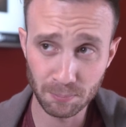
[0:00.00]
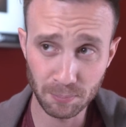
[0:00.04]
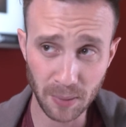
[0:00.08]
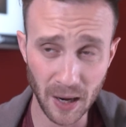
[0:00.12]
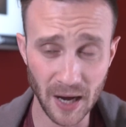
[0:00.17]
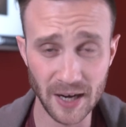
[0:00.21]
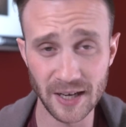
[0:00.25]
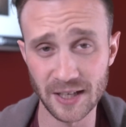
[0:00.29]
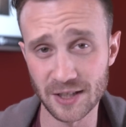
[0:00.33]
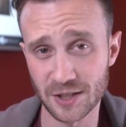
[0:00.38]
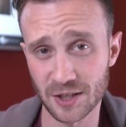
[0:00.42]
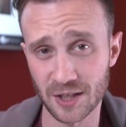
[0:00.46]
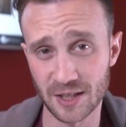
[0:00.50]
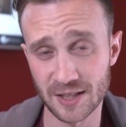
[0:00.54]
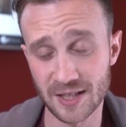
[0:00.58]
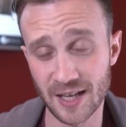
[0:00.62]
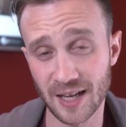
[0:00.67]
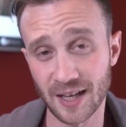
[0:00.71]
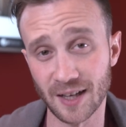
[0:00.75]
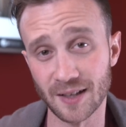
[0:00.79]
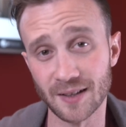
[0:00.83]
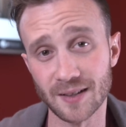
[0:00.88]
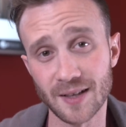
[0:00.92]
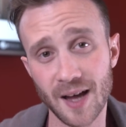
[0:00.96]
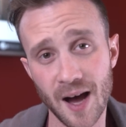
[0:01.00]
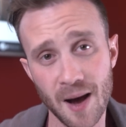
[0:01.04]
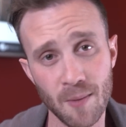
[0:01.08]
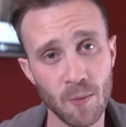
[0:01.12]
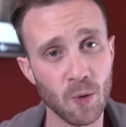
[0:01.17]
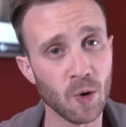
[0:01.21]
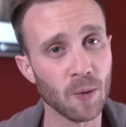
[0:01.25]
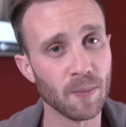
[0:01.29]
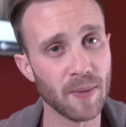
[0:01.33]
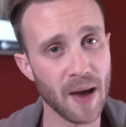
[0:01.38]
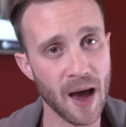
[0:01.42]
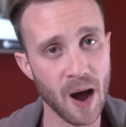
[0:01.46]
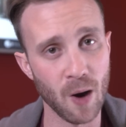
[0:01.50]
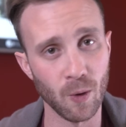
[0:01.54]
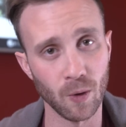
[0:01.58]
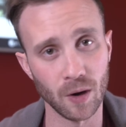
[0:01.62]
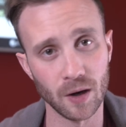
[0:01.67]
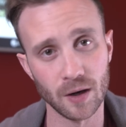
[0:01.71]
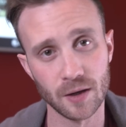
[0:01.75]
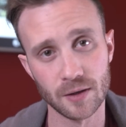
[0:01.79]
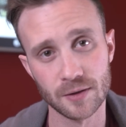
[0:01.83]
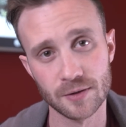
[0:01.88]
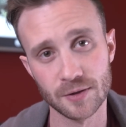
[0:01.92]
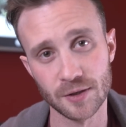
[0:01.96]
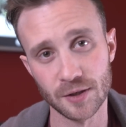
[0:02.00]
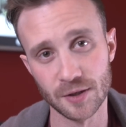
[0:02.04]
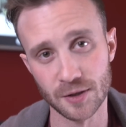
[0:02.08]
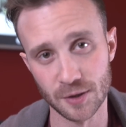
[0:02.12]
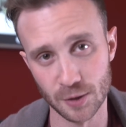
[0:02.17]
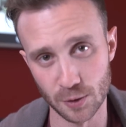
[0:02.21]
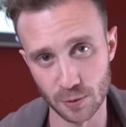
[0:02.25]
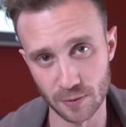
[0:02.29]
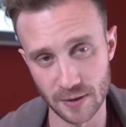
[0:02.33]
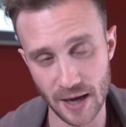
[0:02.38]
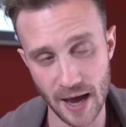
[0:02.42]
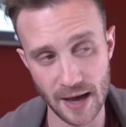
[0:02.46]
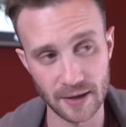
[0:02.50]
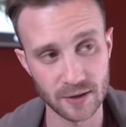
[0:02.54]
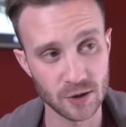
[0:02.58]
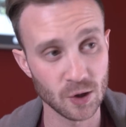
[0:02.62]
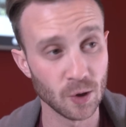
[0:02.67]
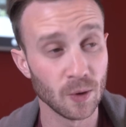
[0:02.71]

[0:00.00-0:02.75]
But it's gonna take a lot more power to do that.